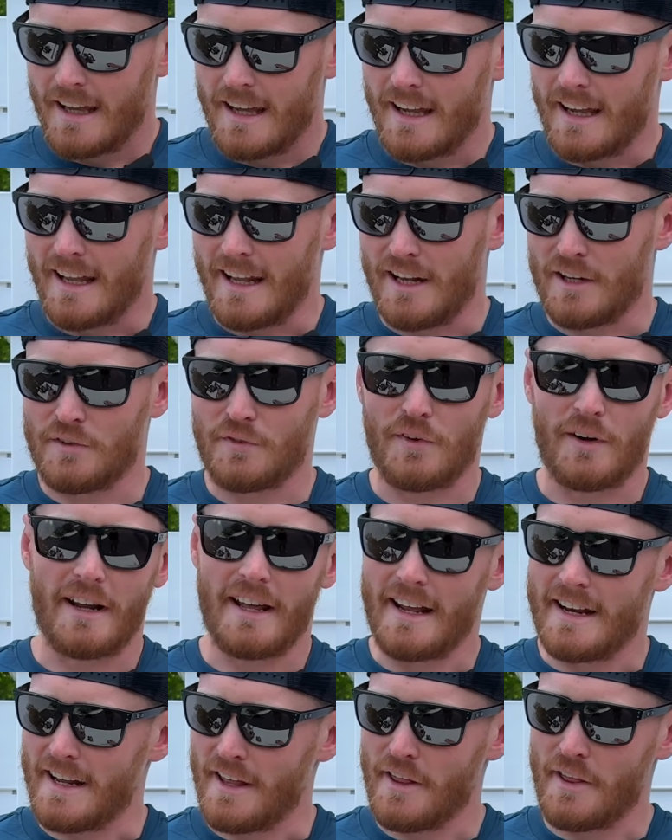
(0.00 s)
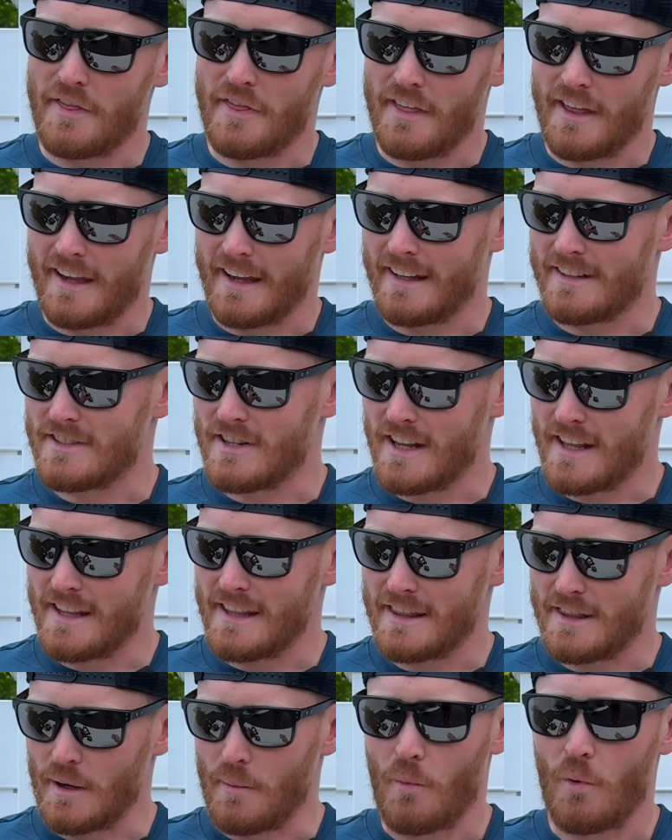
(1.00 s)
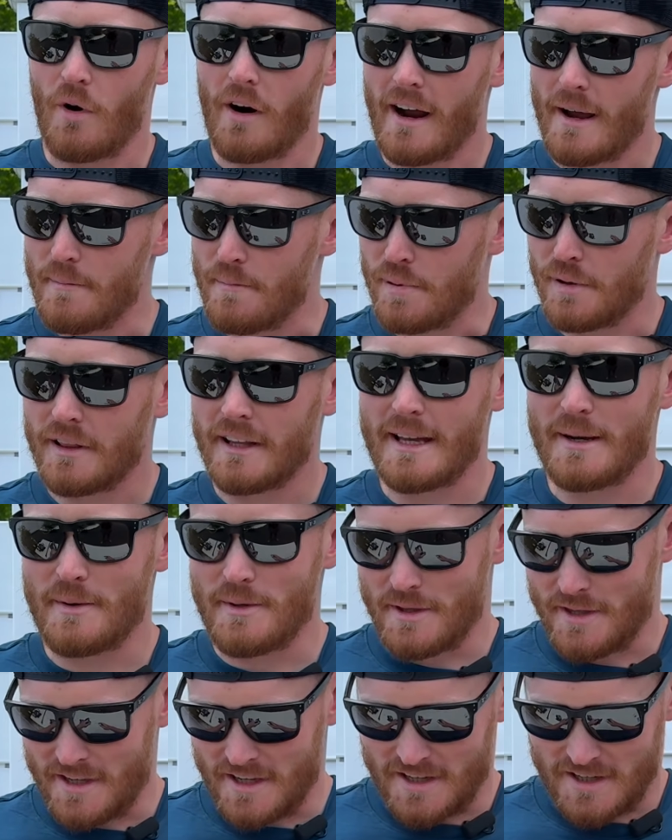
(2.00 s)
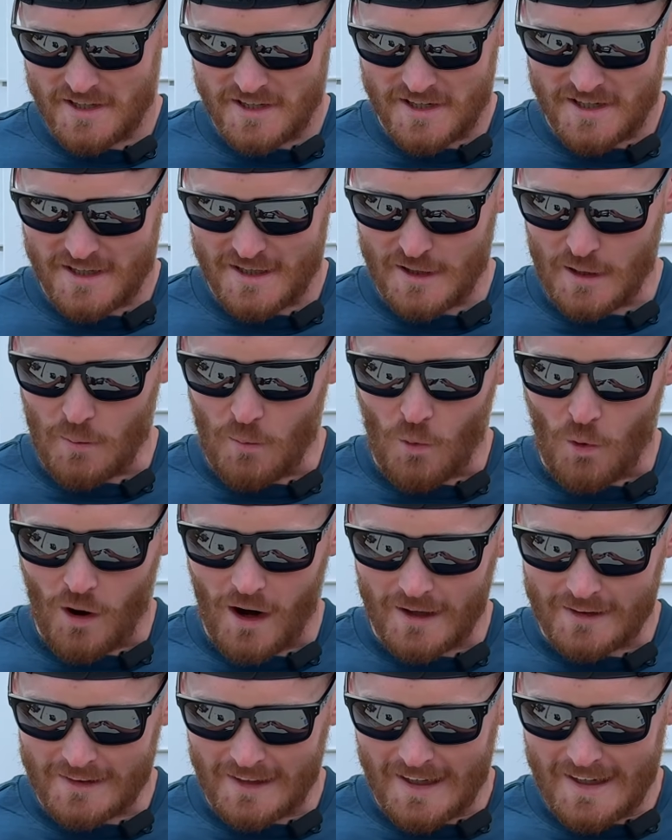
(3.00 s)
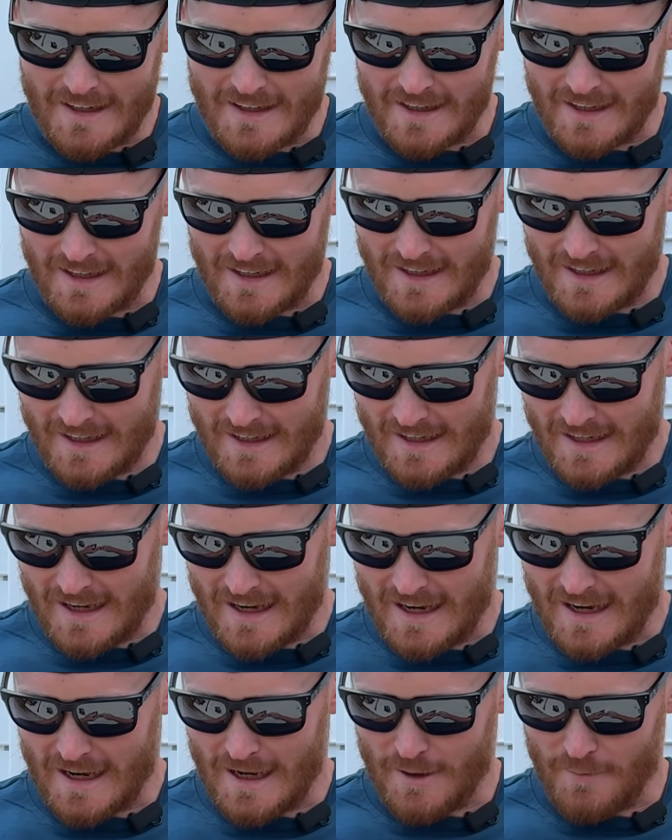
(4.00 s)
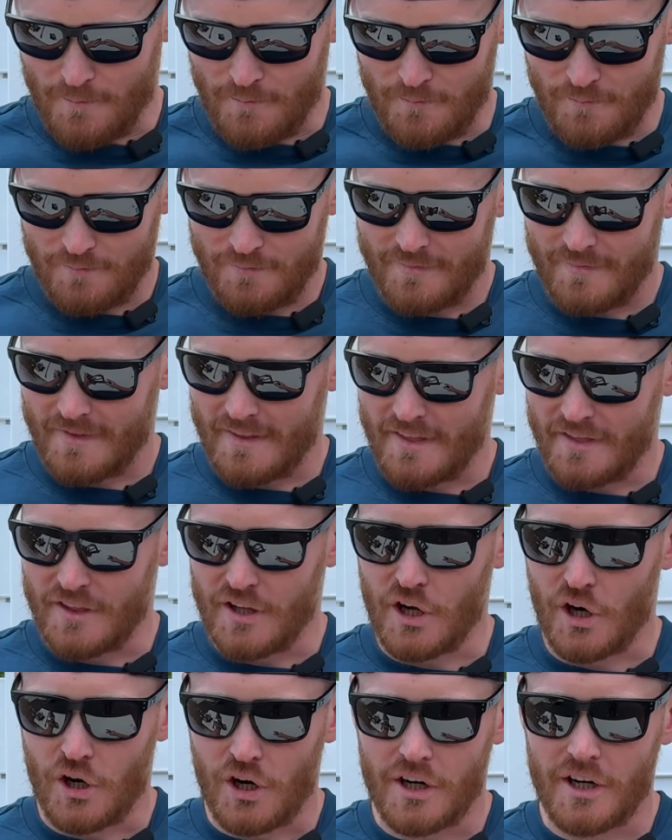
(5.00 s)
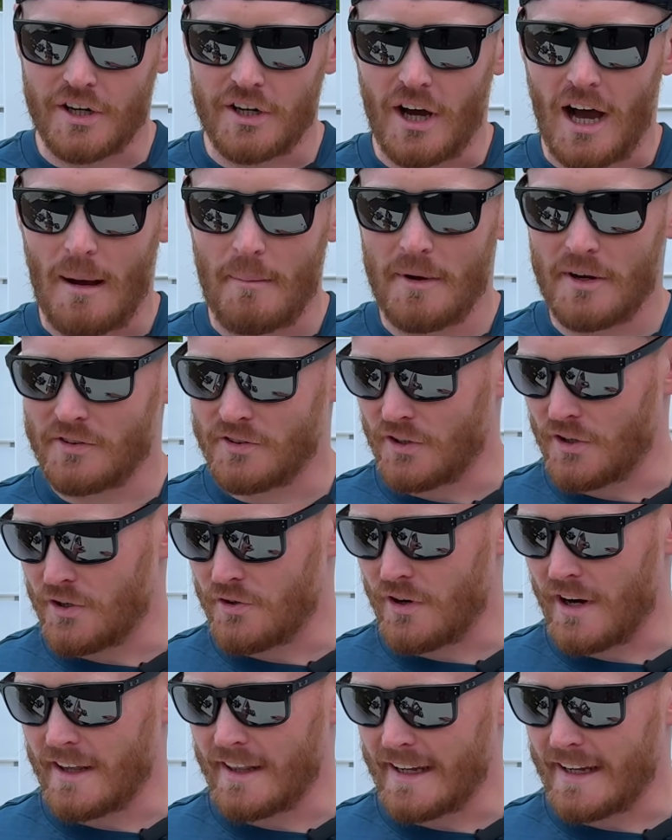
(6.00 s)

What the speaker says: And it's funny, another thing is, the more I play with this, the more I like it. The ergonomics are great.